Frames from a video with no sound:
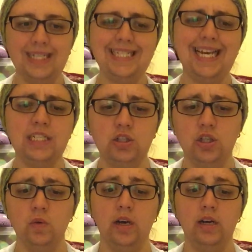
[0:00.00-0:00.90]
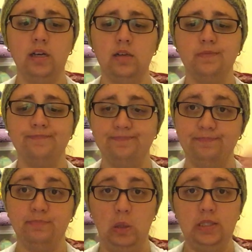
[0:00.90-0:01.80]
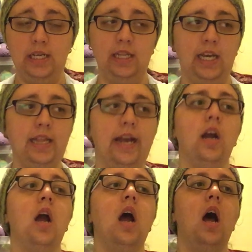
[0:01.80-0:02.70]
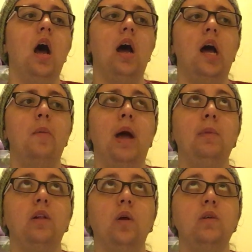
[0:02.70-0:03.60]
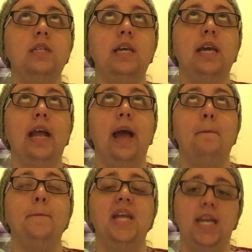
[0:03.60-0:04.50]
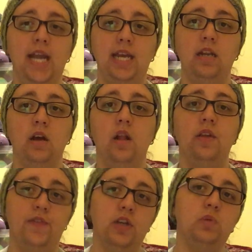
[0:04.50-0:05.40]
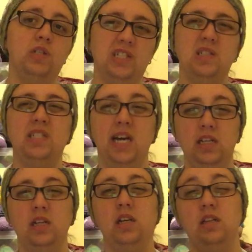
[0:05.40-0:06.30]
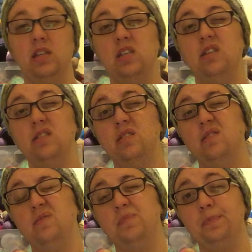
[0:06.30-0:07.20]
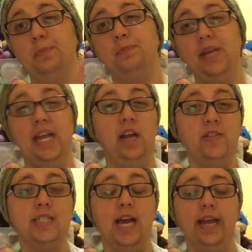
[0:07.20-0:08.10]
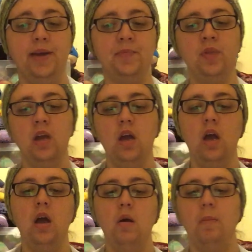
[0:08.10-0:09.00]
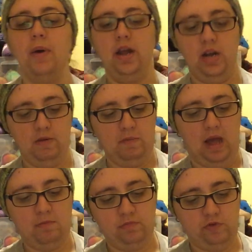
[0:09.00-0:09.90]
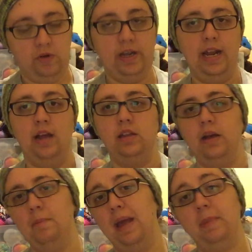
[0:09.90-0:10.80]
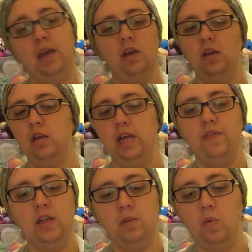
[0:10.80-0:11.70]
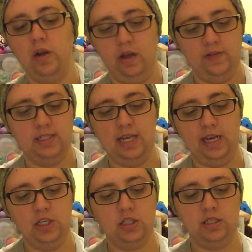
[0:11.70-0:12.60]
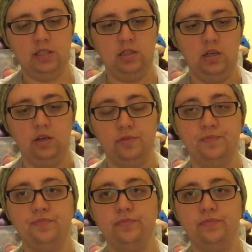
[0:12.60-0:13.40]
days to post anything in there. I'm closing it at midnight on the 1st, which is technically the beginning of the 2nd. But I'm throwing it out there. Maybe even in the morning of the 2nd, just, you know,